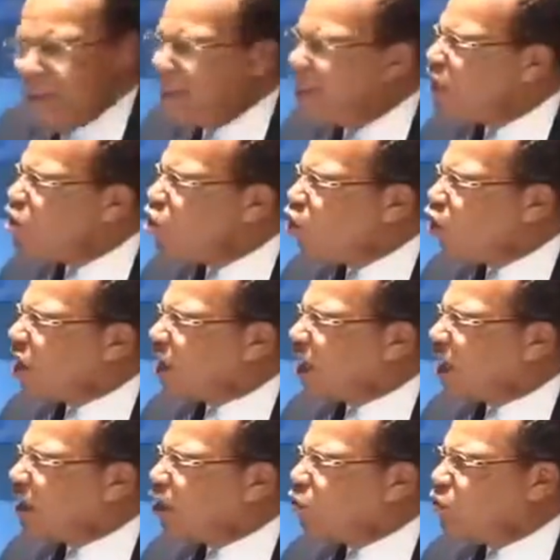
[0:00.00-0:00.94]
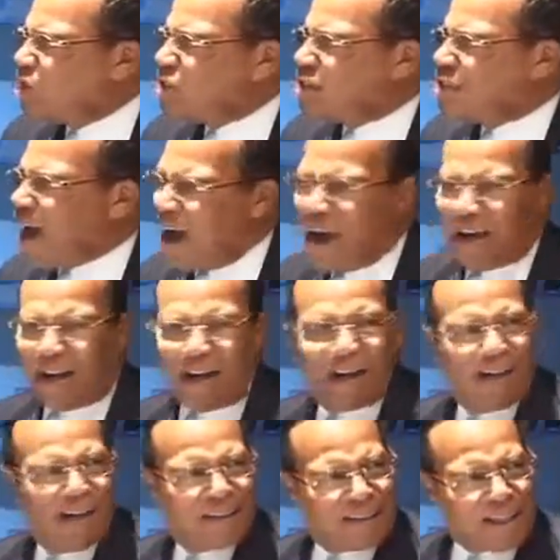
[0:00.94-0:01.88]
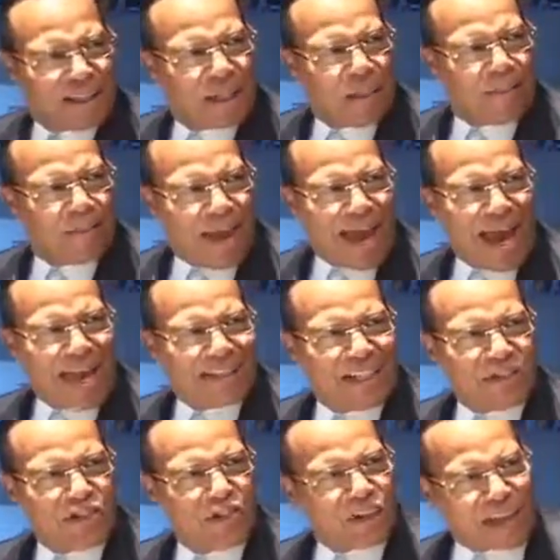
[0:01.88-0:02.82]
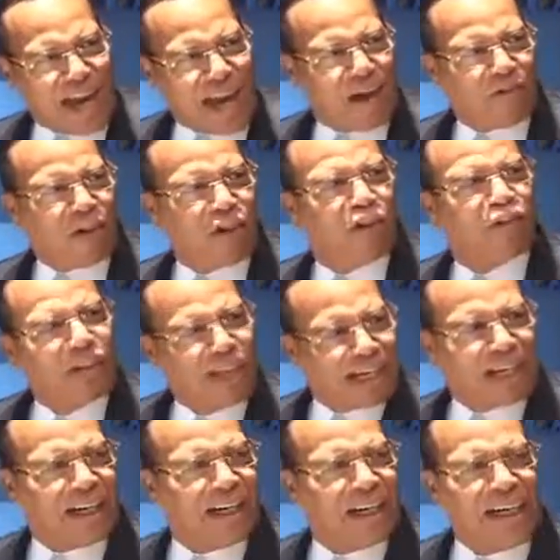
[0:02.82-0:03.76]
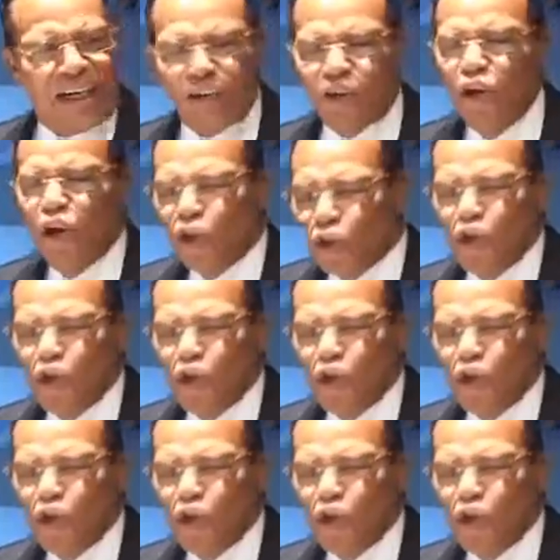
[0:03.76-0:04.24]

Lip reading: meaning your color was darker than the bag that you carry your liquor in,